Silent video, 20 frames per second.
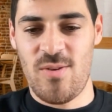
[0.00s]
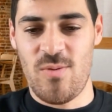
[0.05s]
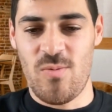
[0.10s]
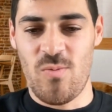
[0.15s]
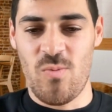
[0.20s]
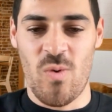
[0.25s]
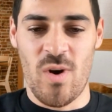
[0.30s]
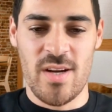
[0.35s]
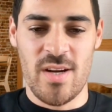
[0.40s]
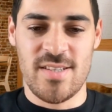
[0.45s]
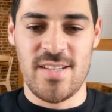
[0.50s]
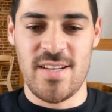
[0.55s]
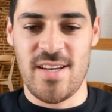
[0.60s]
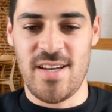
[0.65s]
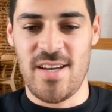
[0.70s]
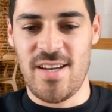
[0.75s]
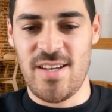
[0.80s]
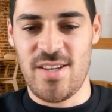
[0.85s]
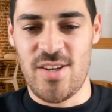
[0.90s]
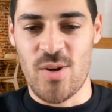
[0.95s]
what
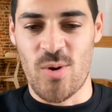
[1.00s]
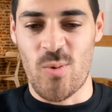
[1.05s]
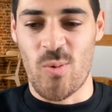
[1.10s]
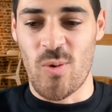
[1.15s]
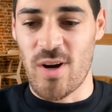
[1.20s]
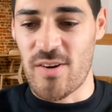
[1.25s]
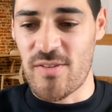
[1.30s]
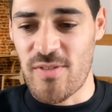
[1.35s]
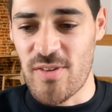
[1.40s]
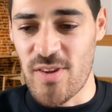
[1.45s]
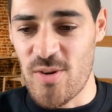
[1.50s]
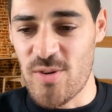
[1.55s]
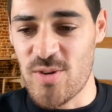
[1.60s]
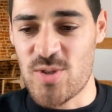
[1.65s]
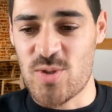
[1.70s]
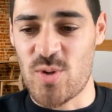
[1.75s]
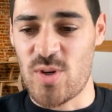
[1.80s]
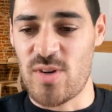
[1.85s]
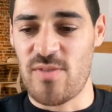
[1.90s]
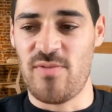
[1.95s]
did your workflow
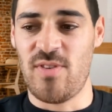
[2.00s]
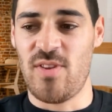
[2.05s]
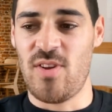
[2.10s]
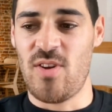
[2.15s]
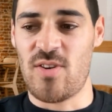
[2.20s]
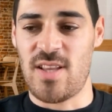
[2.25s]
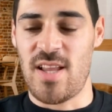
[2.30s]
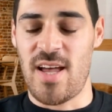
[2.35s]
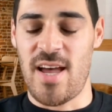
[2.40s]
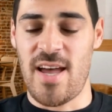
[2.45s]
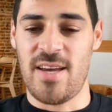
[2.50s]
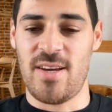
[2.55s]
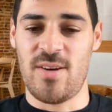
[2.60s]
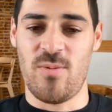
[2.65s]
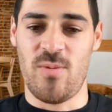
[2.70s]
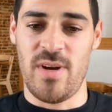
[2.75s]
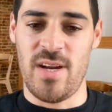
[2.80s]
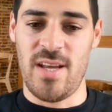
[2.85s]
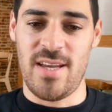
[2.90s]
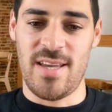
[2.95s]
sort of look like
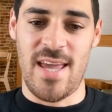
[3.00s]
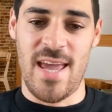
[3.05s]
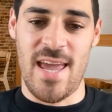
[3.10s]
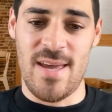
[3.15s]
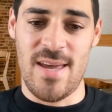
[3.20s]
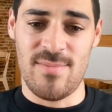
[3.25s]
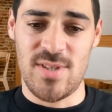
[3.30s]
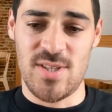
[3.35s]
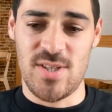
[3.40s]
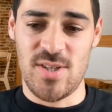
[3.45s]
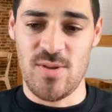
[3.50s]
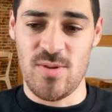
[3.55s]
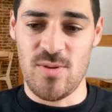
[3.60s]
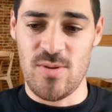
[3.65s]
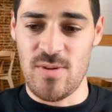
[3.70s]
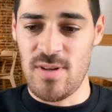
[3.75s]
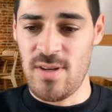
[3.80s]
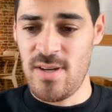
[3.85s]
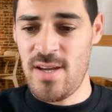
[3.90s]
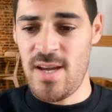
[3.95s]
when it came
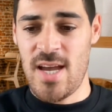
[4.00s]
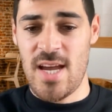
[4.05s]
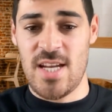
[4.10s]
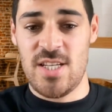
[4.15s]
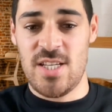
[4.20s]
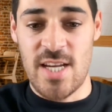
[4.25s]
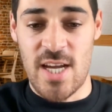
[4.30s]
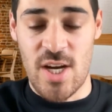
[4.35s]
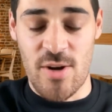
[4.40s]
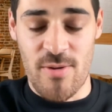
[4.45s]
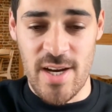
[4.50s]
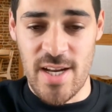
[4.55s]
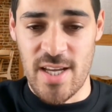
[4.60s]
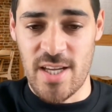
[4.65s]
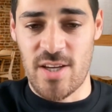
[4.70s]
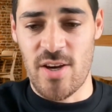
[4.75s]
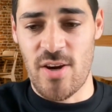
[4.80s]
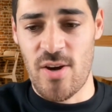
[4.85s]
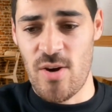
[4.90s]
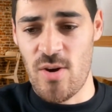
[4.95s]
to generating
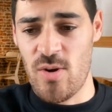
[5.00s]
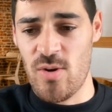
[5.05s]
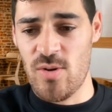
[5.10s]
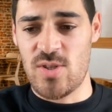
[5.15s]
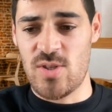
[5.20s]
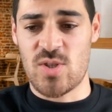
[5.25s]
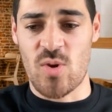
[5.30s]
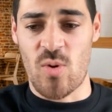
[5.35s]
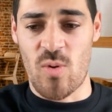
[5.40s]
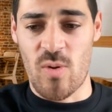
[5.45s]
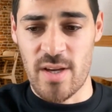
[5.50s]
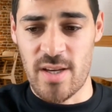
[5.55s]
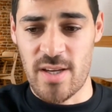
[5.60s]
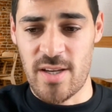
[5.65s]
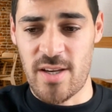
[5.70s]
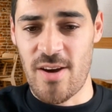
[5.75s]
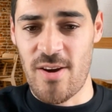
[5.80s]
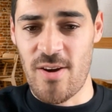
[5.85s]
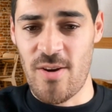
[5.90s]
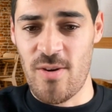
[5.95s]
code, storing
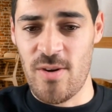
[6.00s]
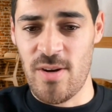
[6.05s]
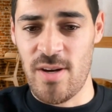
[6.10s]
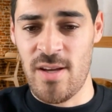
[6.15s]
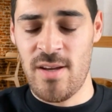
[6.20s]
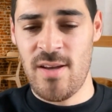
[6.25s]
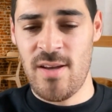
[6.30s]
code,